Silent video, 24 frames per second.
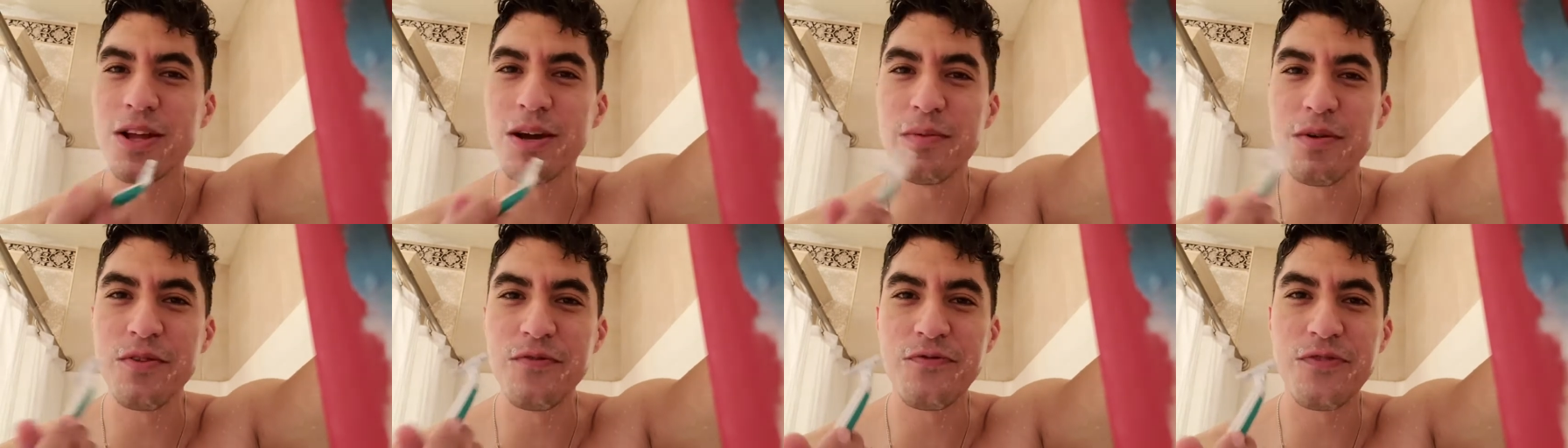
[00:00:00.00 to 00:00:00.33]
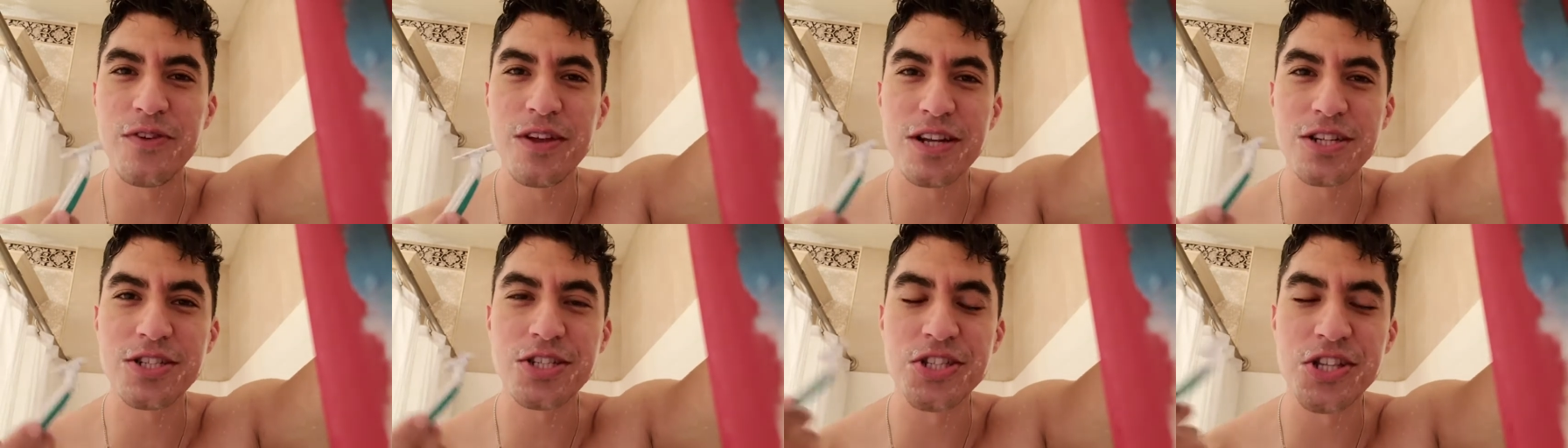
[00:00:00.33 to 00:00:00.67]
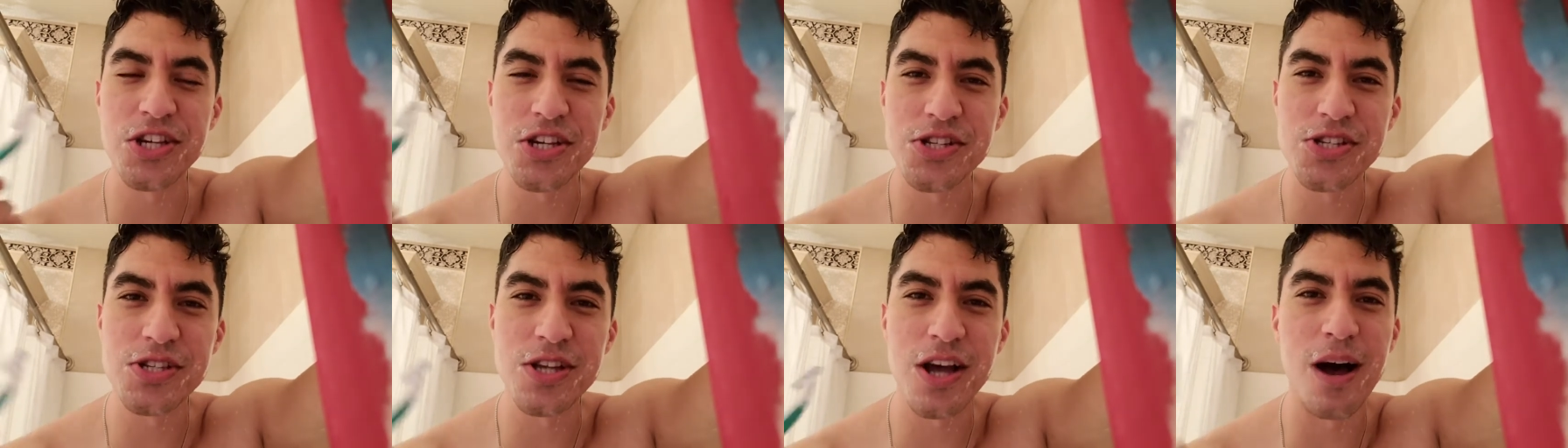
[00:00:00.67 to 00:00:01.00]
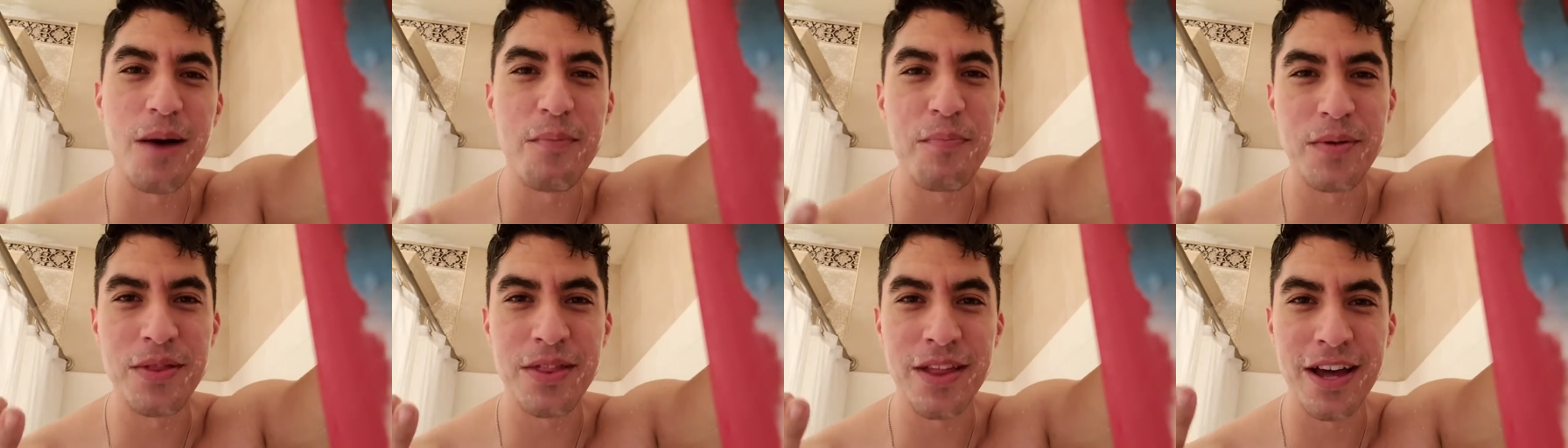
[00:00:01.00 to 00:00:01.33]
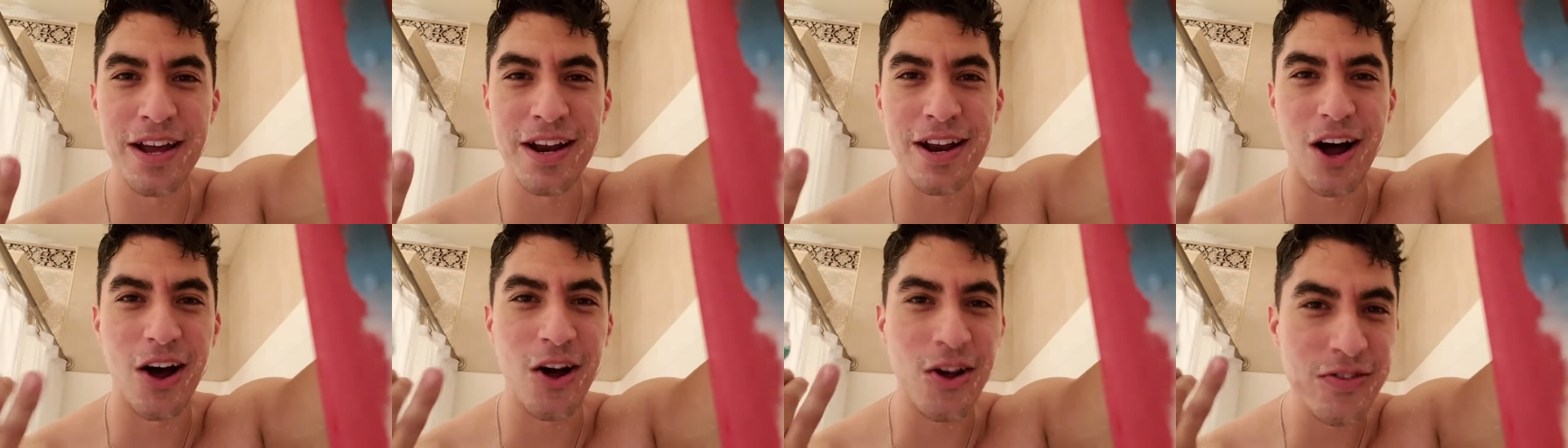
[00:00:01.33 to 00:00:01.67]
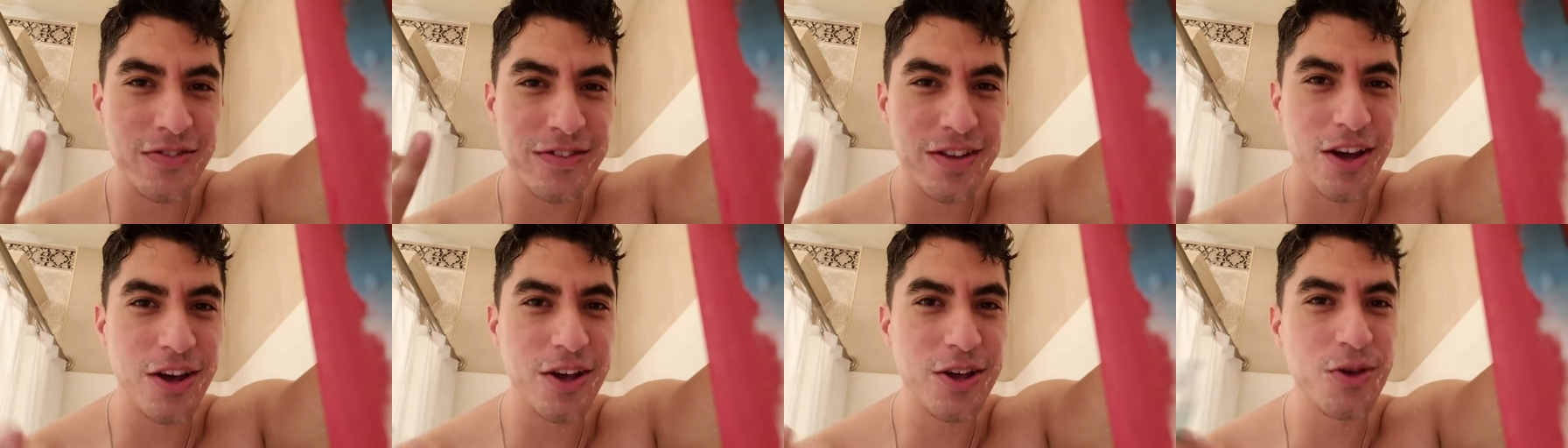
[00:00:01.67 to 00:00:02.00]
Let me finish this up, and then I'll
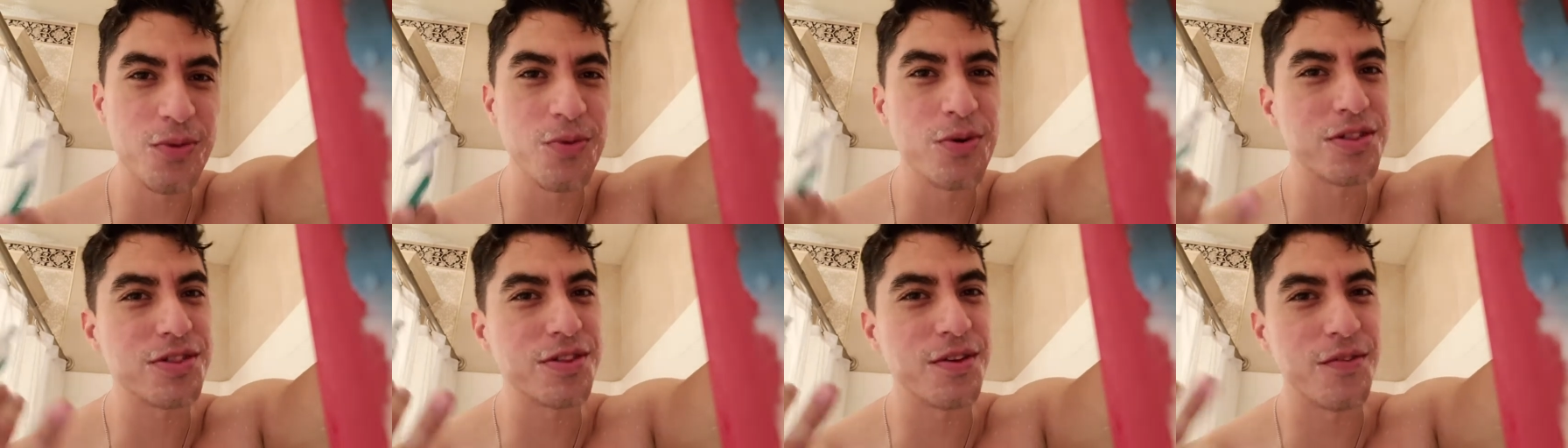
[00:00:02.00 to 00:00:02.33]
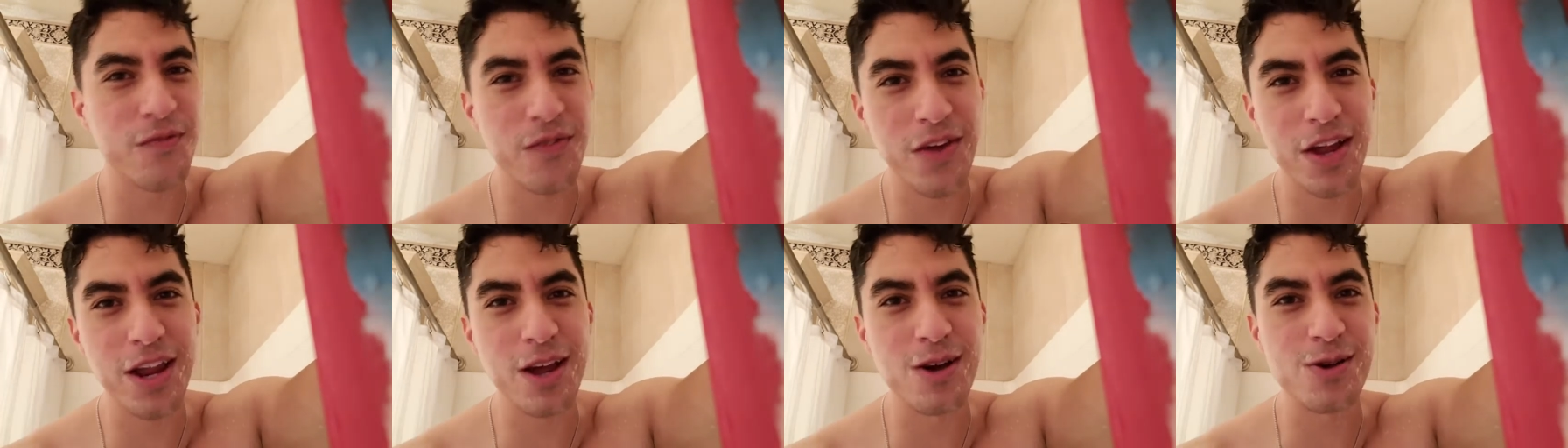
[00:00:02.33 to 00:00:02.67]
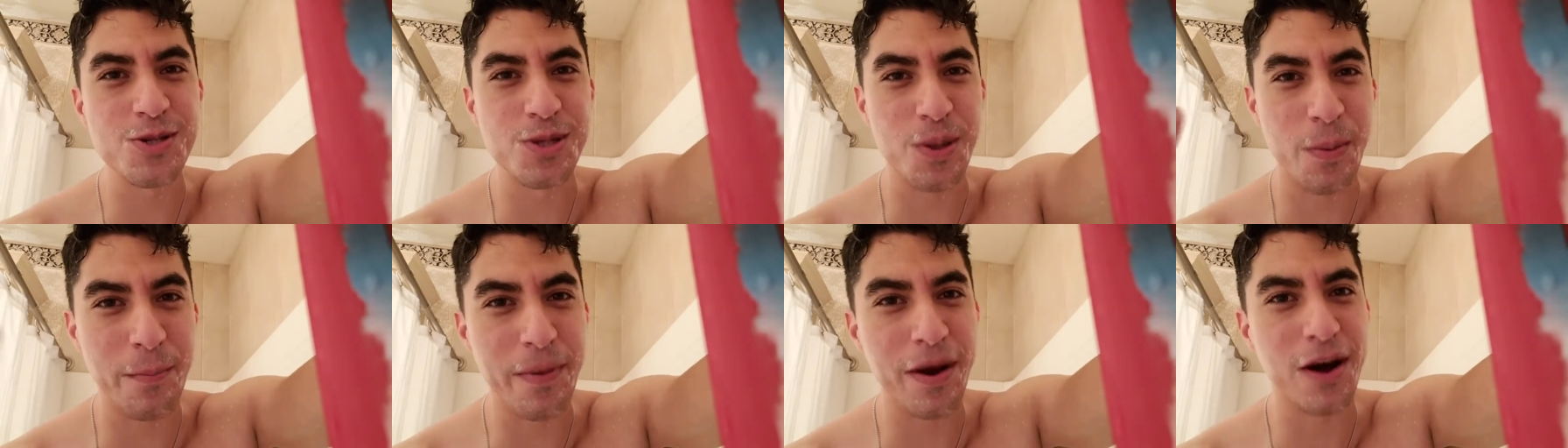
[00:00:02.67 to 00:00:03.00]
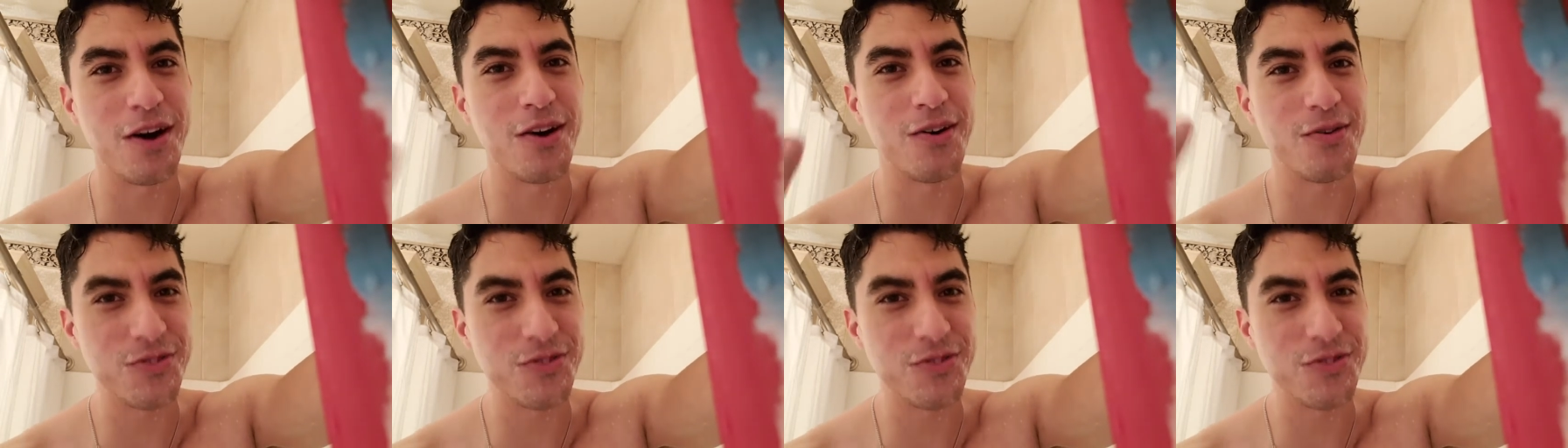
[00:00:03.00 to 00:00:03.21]
tell you what the video's about